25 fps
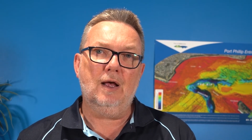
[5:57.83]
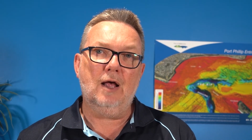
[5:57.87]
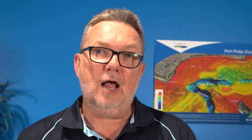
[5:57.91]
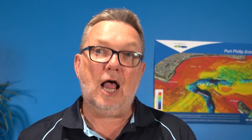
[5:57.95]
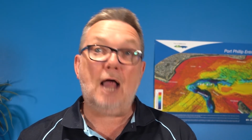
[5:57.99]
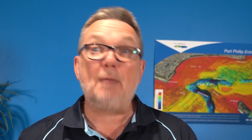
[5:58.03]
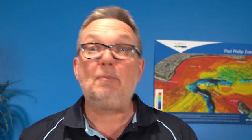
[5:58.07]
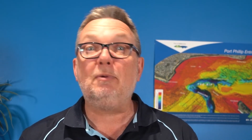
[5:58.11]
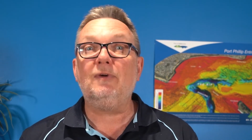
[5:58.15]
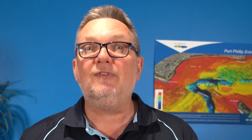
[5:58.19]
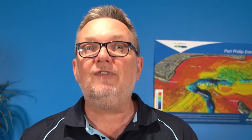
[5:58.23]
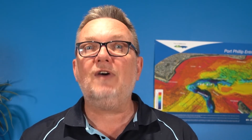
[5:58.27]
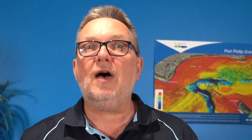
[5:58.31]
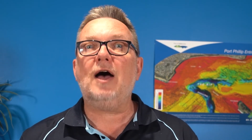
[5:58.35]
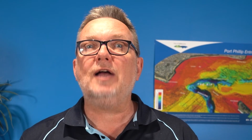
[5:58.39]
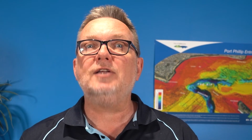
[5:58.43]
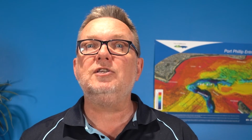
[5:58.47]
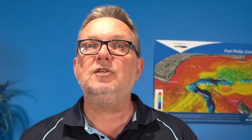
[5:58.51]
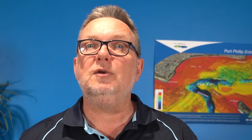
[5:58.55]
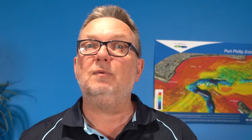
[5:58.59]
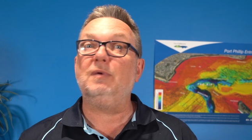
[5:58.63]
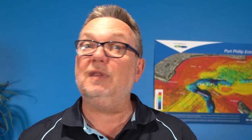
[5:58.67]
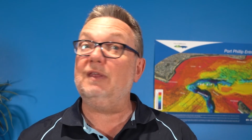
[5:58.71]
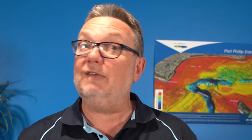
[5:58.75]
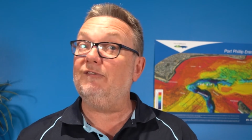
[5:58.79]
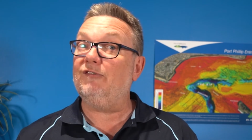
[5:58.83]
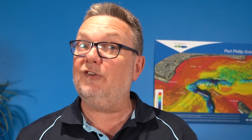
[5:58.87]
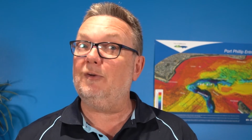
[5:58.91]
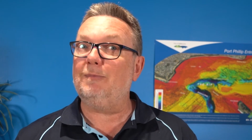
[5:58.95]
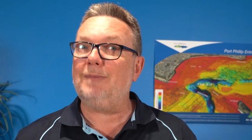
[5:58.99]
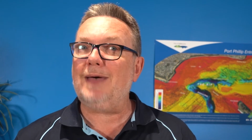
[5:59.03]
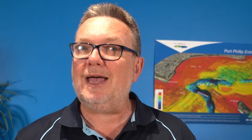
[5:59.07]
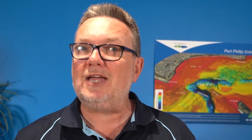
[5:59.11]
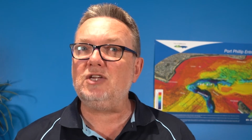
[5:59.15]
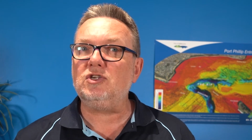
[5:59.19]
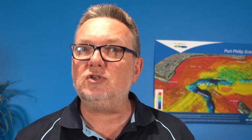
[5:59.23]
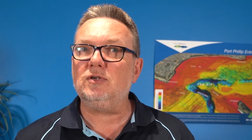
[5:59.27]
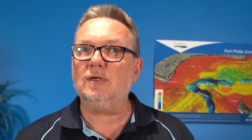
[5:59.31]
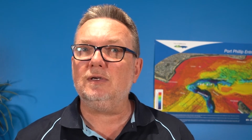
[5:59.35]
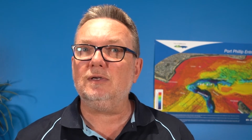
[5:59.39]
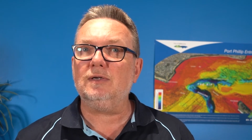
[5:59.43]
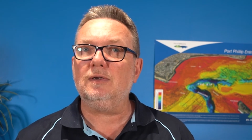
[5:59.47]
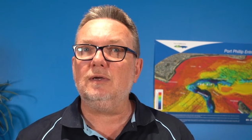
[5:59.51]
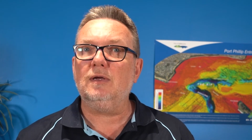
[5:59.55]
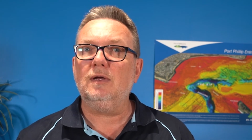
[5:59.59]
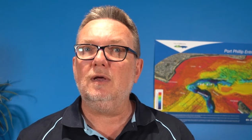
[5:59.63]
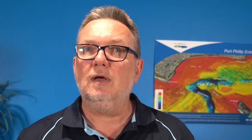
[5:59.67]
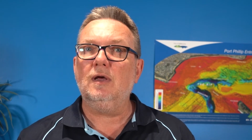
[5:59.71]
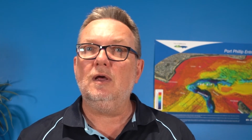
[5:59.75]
I'll provide you with information,